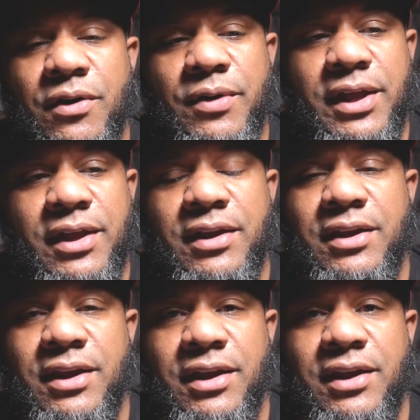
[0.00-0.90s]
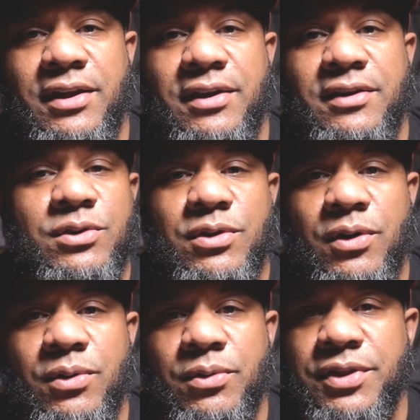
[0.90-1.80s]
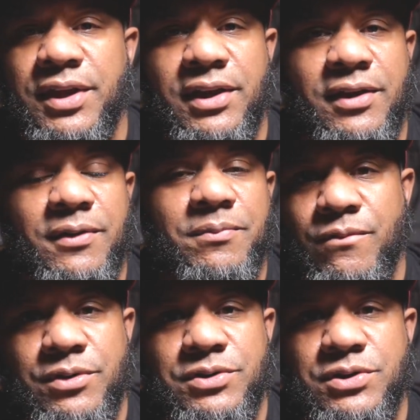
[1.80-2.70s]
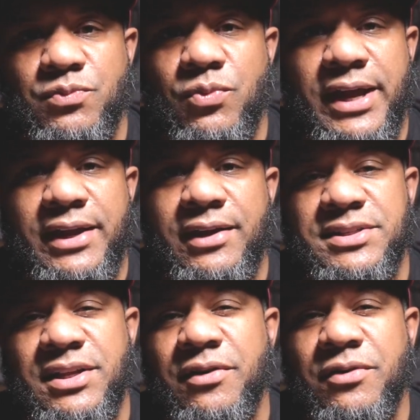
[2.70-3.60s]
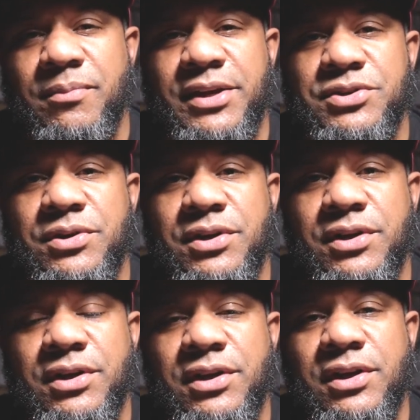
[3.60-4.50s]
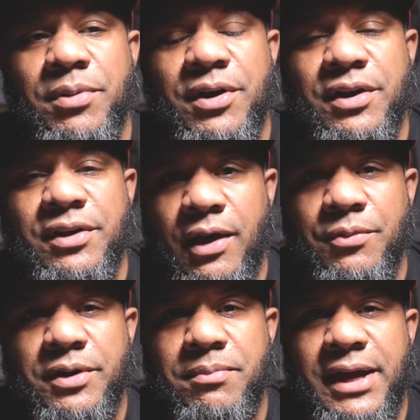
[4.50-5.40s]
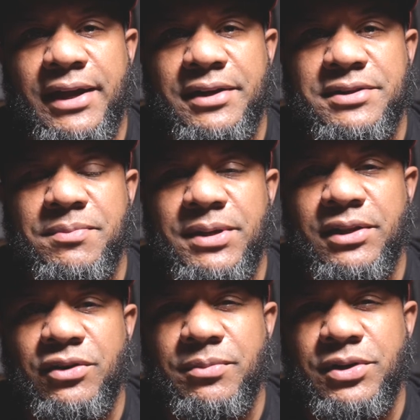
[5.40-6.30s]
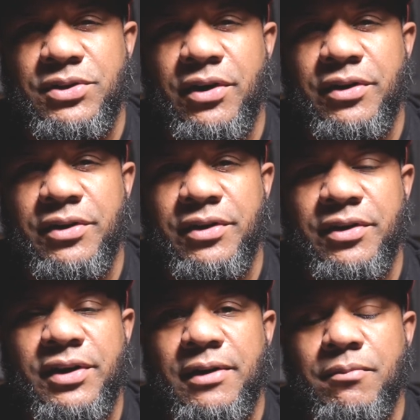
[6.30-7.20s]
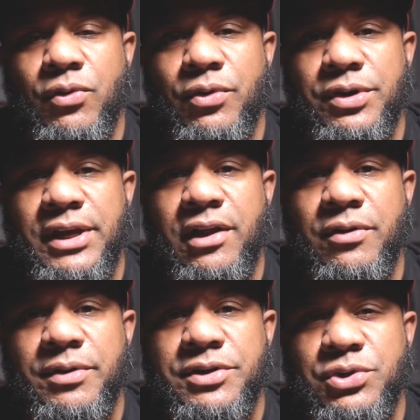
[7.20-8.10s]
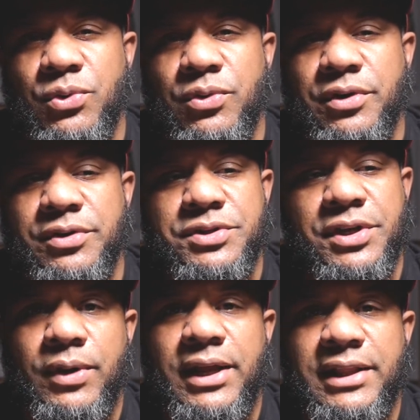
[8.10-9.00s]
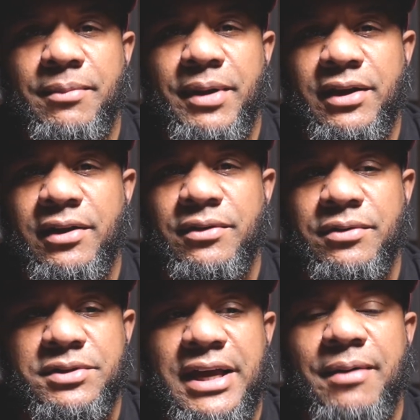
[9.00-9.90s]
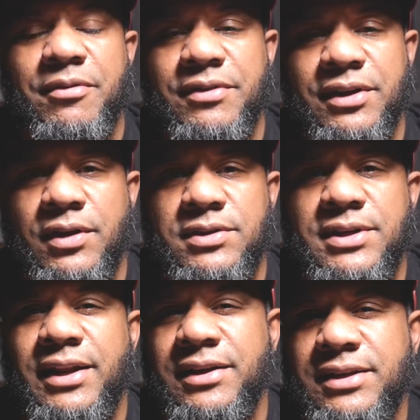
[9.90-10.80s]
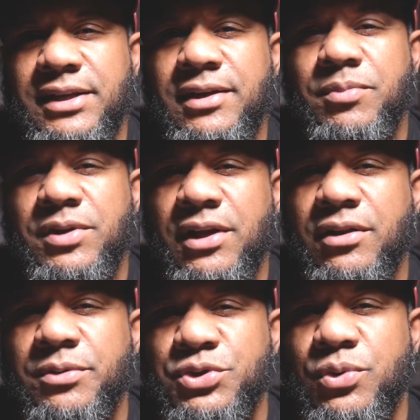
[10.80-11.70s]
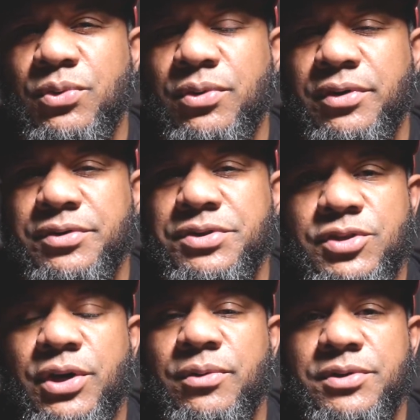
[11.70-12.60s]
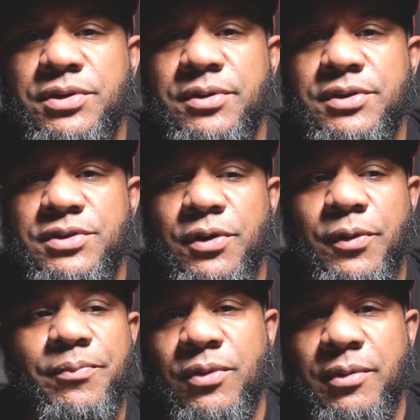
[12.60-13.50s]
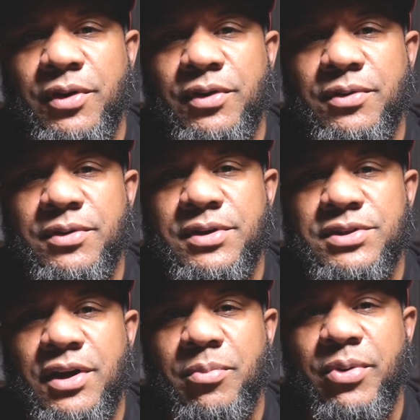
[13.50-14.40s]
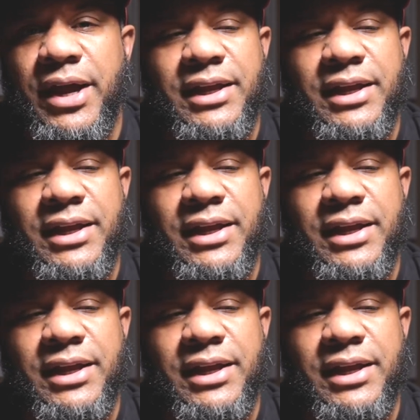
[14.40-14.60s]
ahead and do the whole thing with just white as an underbase, you could, but I wanted mine to be a little bit darker and more yellowish orange. When I lay my color on top of it, it's got a deep yellowish orange tone to it. So what I'm gonna do is I'll probably